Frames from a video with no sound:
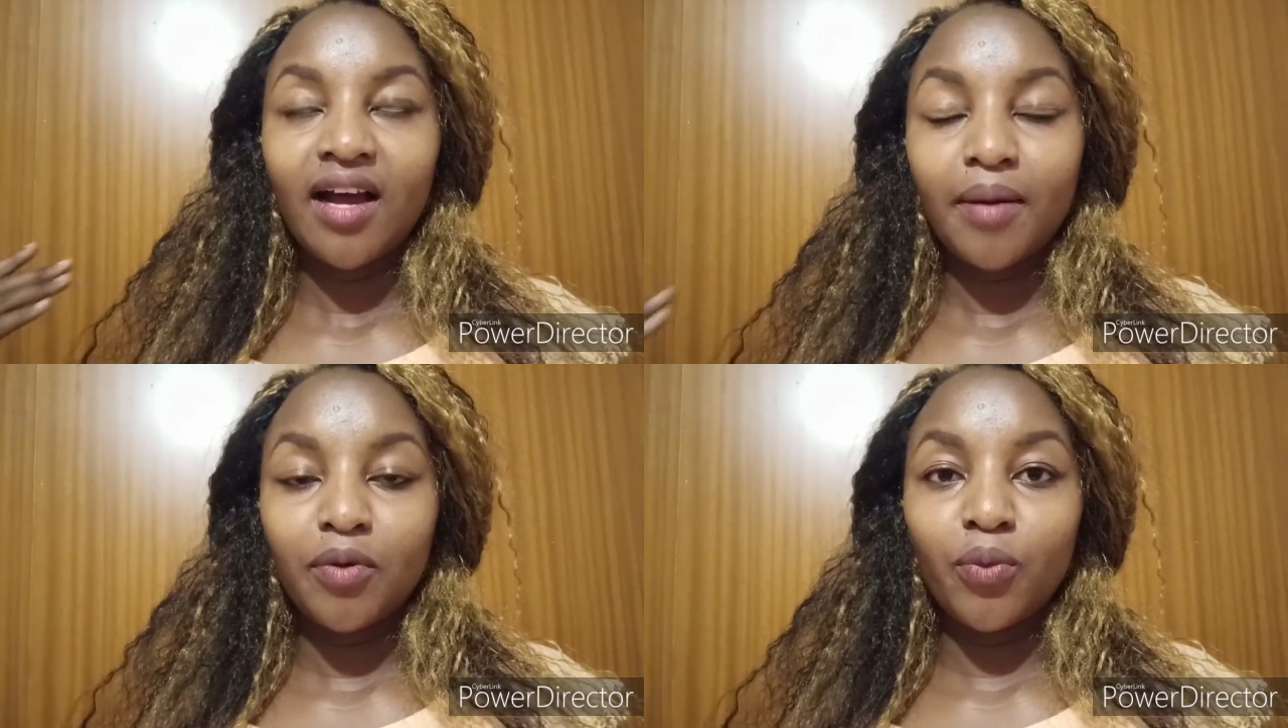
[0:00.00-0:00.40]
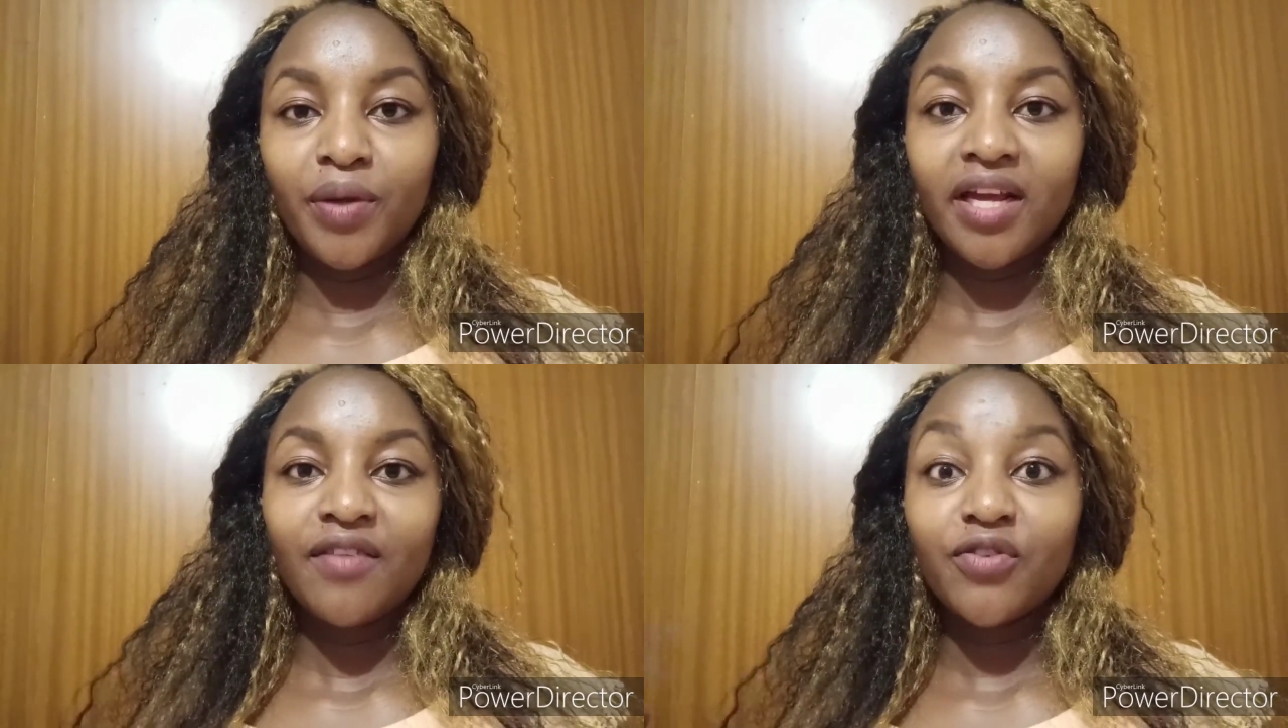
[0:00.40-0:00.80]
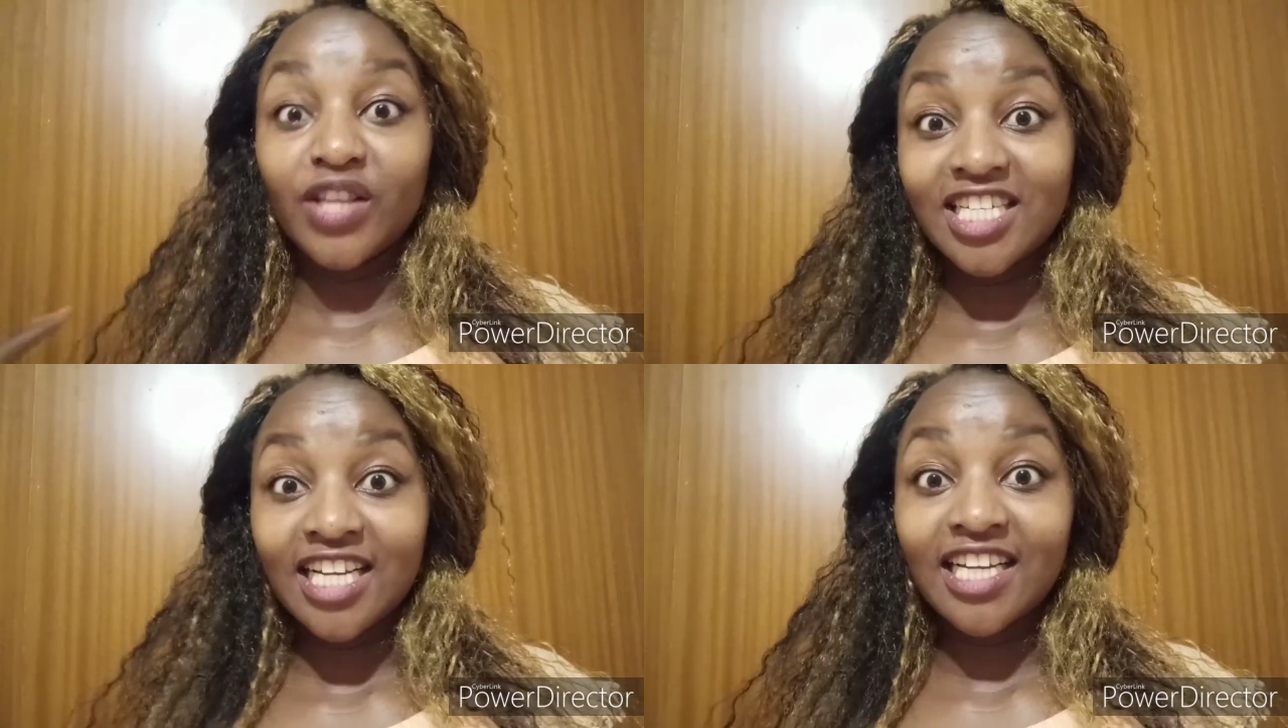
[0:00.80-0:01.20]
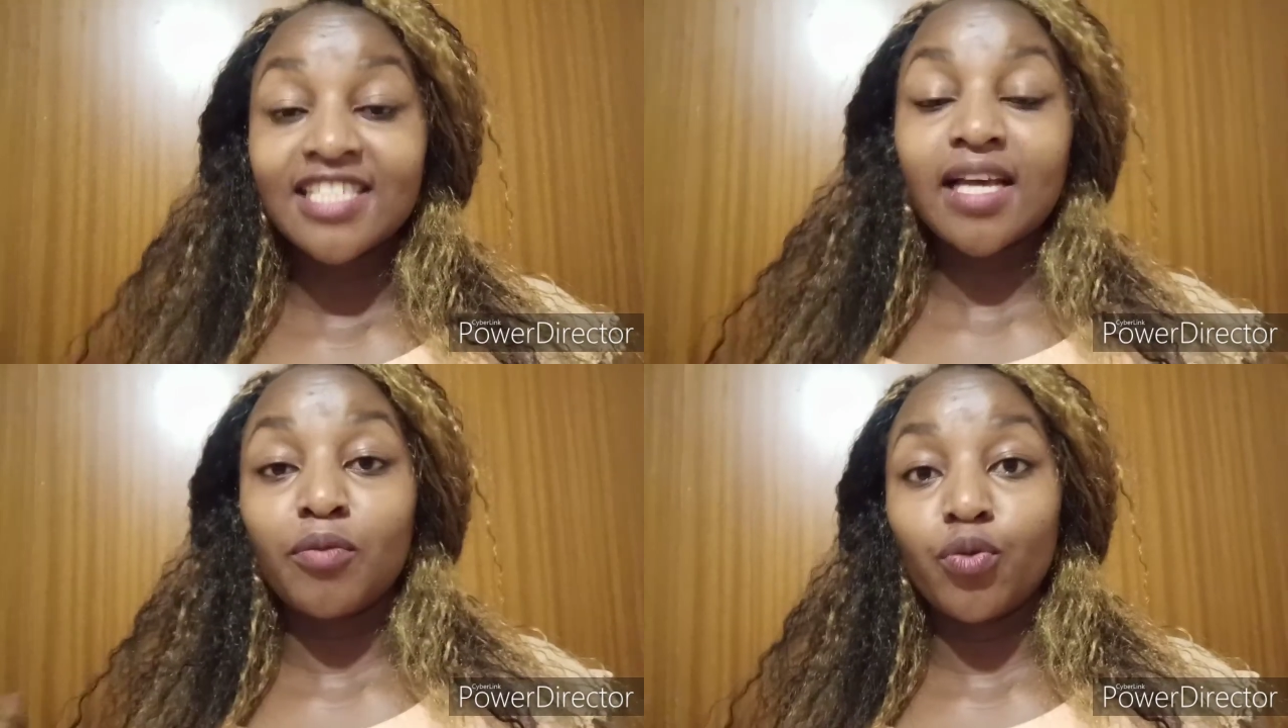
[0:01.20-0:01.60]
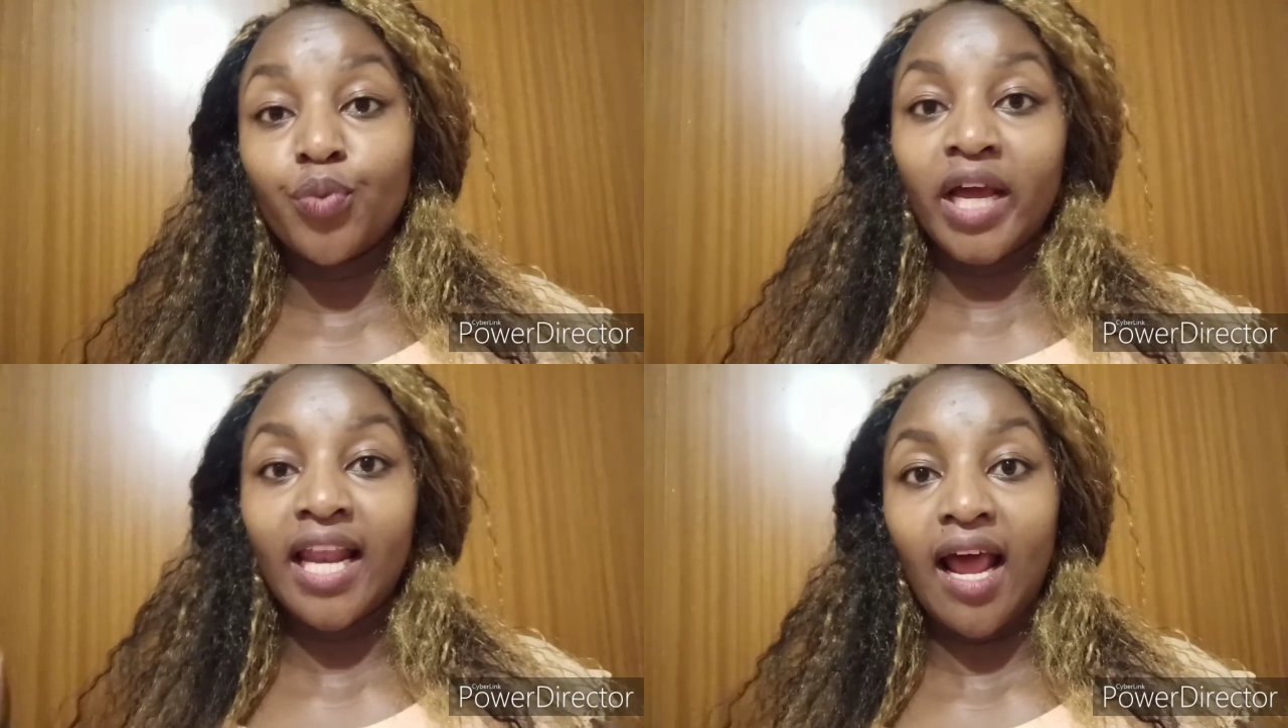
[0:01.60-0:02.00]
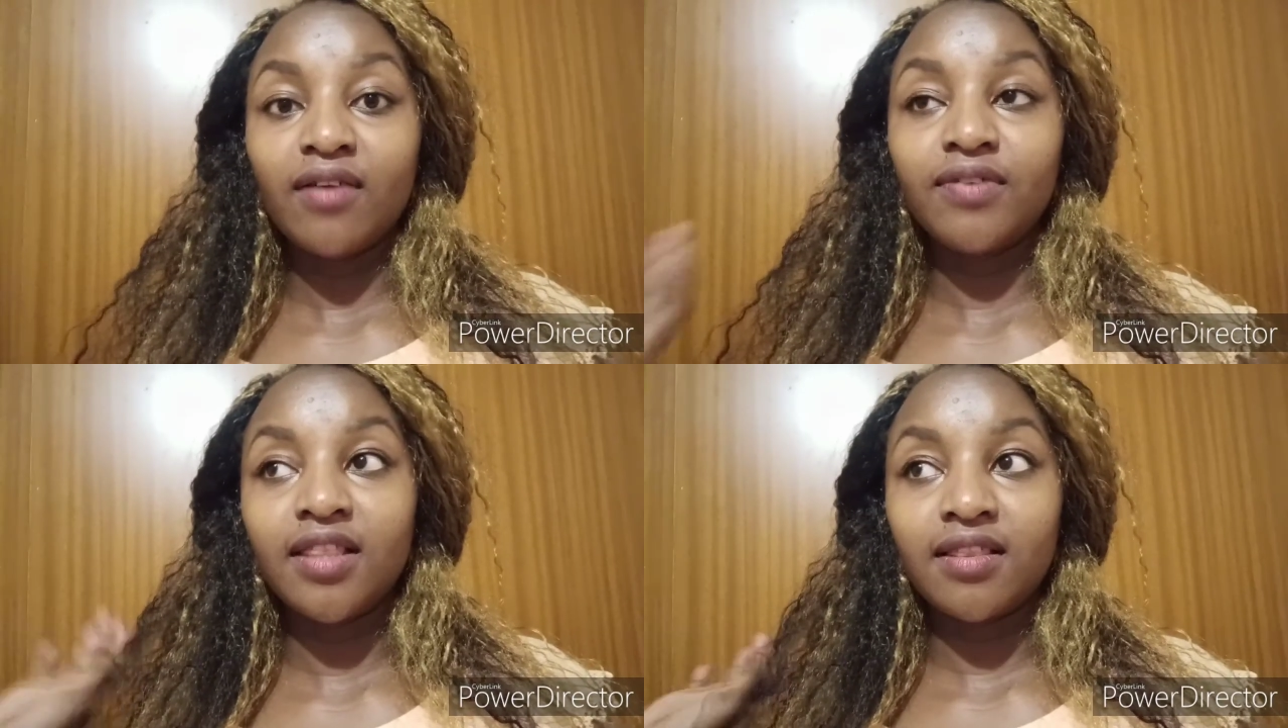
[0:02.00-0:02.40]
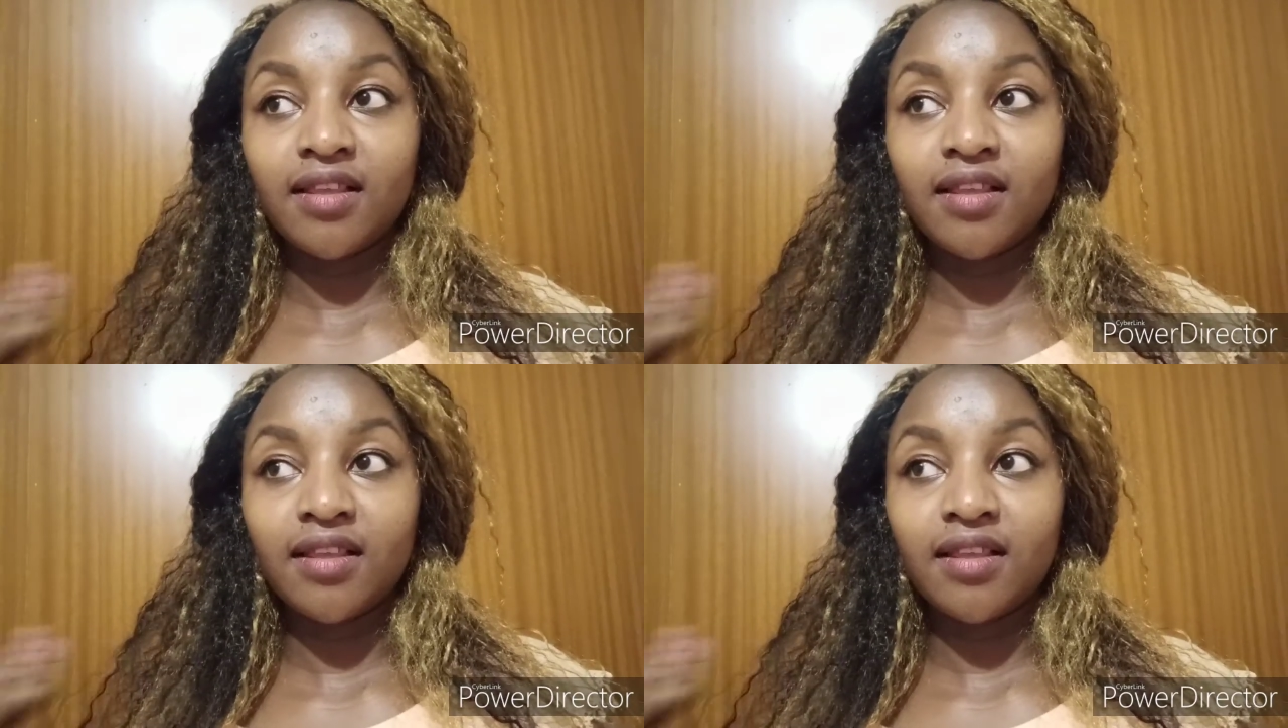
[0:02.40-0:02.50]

I'm hoping for the 10 days, I'm hoping I'll have a